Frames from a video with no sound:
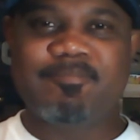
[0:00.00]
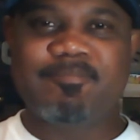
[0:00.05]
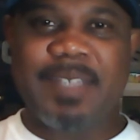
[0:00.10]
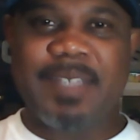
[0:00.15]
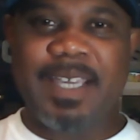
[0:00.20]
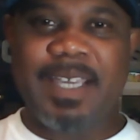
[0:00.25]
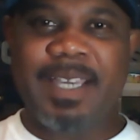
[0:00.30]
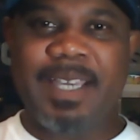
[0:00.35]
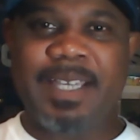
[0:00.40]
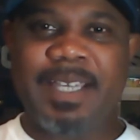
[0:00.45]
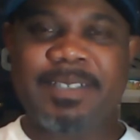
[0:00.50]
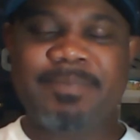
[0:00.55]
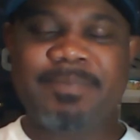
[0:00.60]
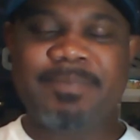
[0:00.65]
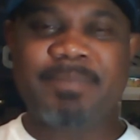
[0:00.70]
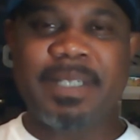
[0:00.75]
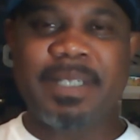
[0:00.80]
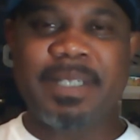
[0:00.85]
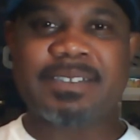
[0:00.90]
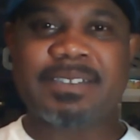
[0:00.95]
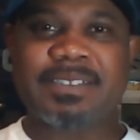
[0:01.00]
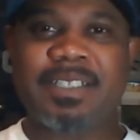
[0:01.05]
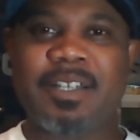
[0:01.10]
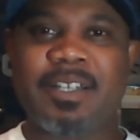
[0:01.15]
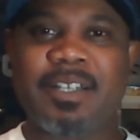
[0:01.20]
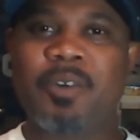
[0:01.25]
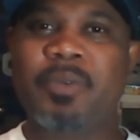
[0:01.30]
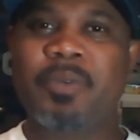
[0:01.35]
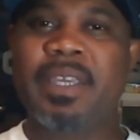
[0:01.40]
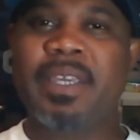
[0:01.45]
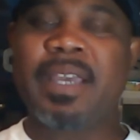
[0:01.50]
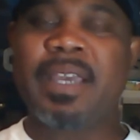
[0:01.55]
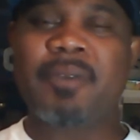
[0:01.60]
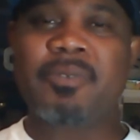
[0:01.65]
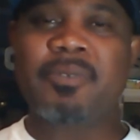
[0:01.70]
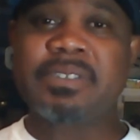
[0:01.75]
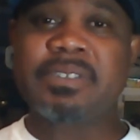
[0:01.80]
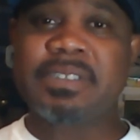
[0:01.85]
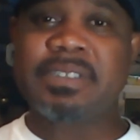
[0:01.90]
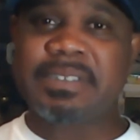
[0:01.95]
And basically all we got
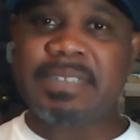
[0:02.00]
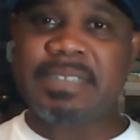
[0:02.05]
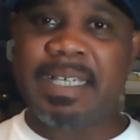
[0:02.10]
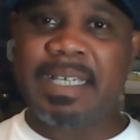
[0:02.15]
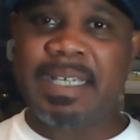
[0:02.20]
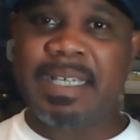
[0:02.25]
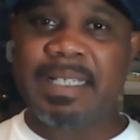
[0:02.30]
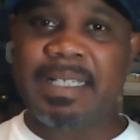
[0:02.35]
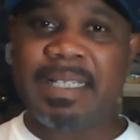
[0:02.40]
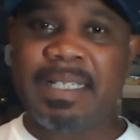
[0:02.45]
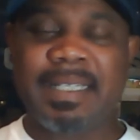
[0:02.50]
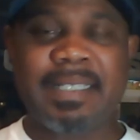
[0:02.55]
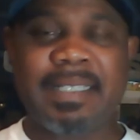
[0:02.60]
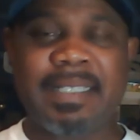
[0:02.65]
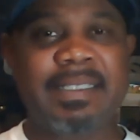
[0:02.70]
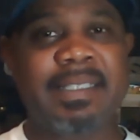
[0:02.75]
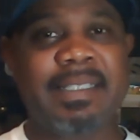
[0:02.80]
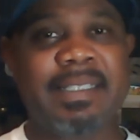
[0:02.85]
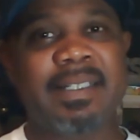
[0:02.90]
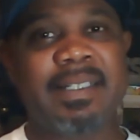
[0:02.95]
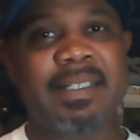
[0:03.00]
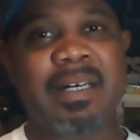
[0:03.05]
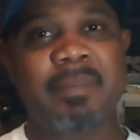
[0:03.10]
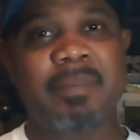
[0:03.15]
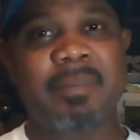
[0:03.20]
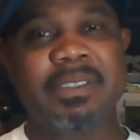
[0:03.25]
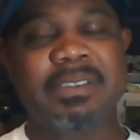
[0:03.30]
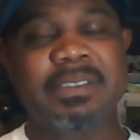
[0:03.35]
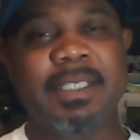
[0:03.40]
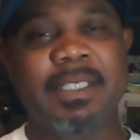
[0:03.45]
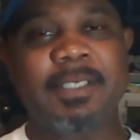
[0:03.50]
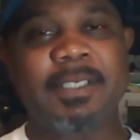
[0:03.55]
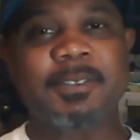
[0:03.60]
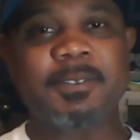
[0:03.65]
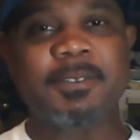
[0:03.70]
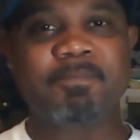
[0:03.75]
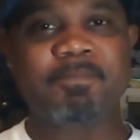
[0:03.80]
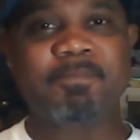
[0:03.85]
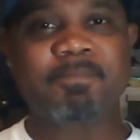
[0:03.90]
was the sideline and the commentators.